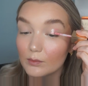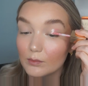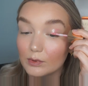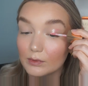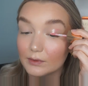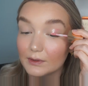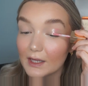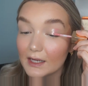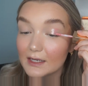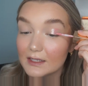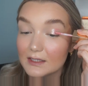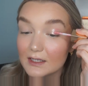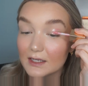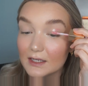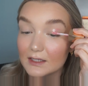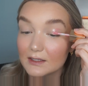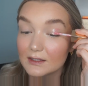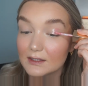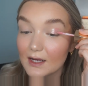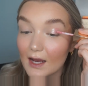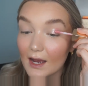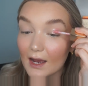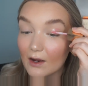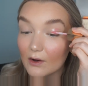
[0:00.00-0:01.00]
blend
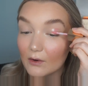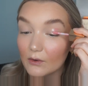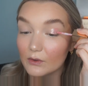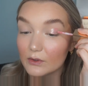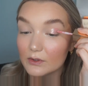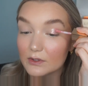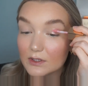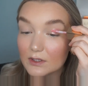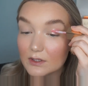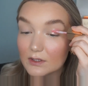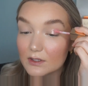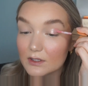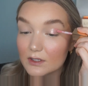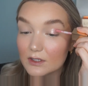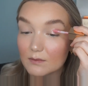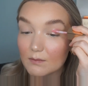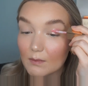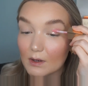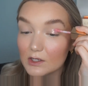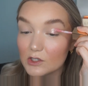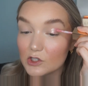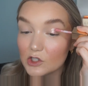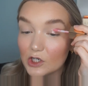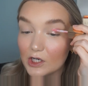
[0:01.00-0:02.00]
it out
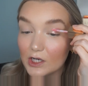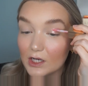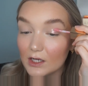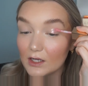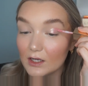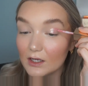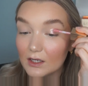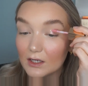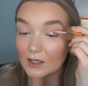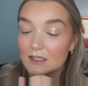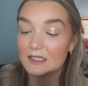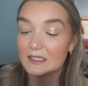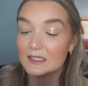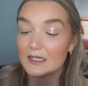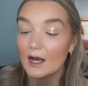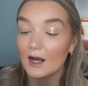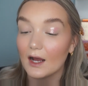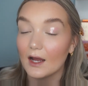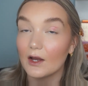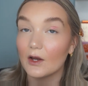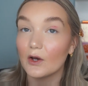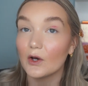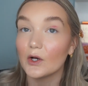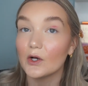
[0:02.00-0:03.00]
smudgy
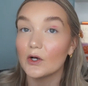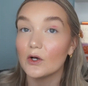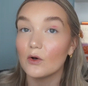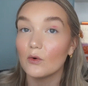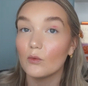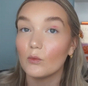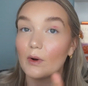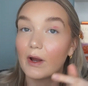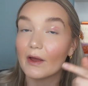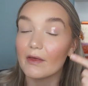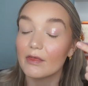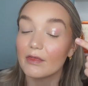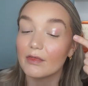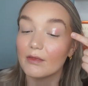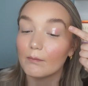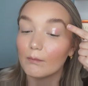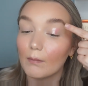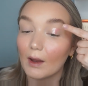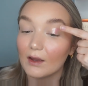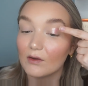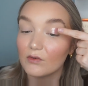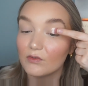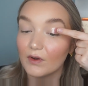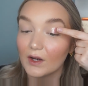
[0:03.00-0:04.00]
style with
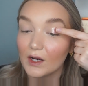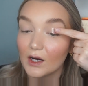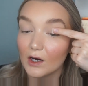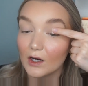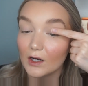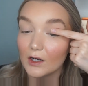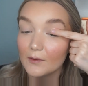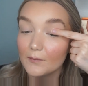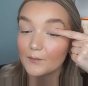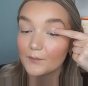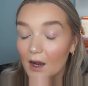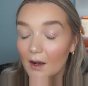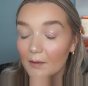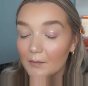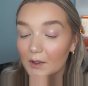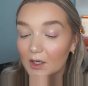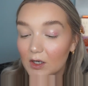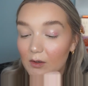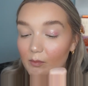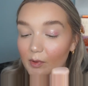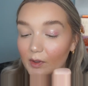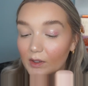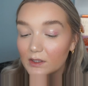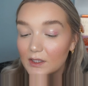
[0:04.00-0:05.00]
my finger. I'm
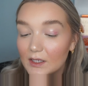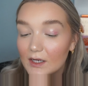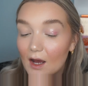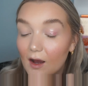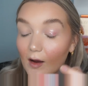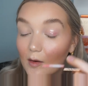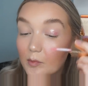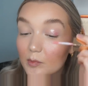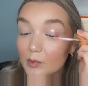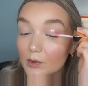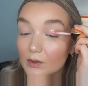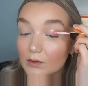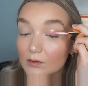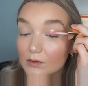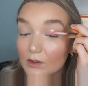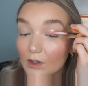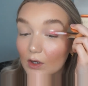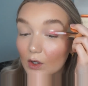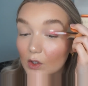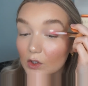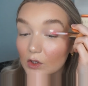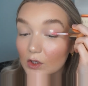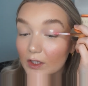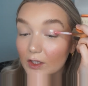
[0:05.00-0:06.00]
gonna build it up
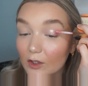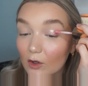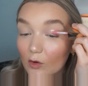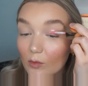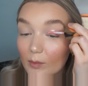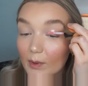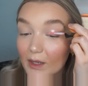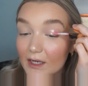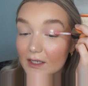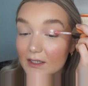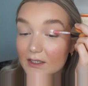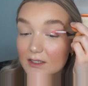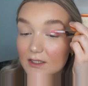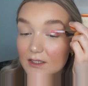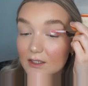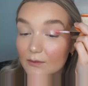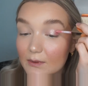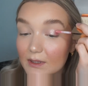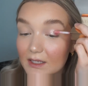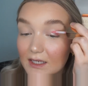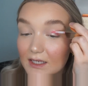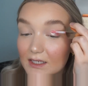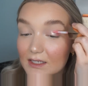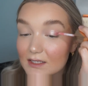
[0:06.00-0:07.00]
a little bit so
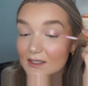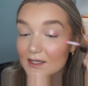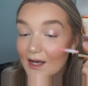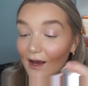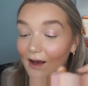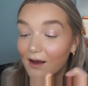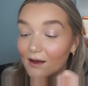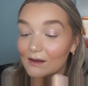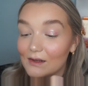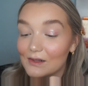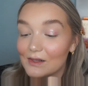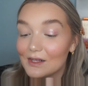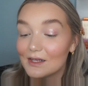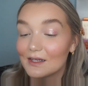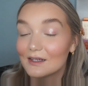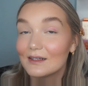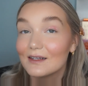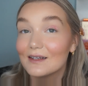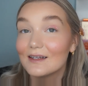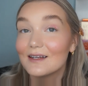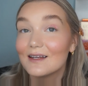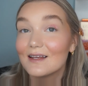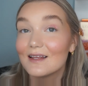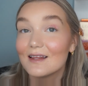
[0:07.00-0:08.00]
we can tell
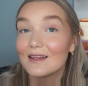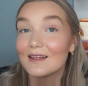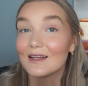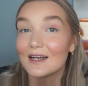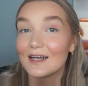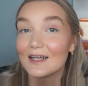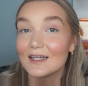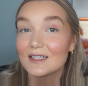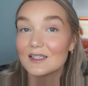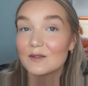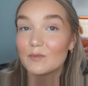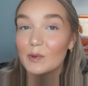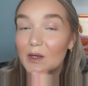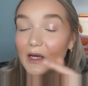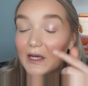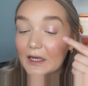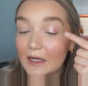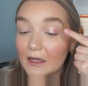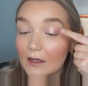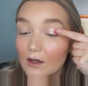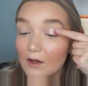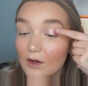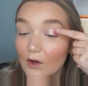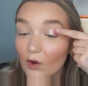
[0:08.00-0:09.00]
that it's
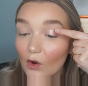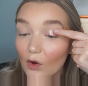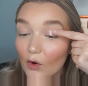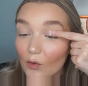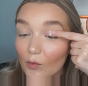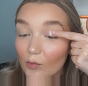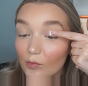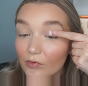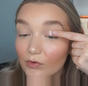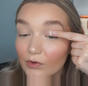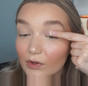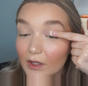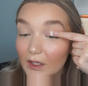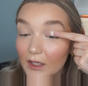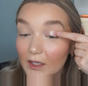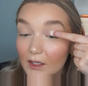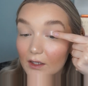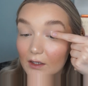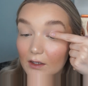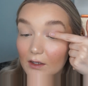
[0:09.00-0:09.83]
pink, hopefully.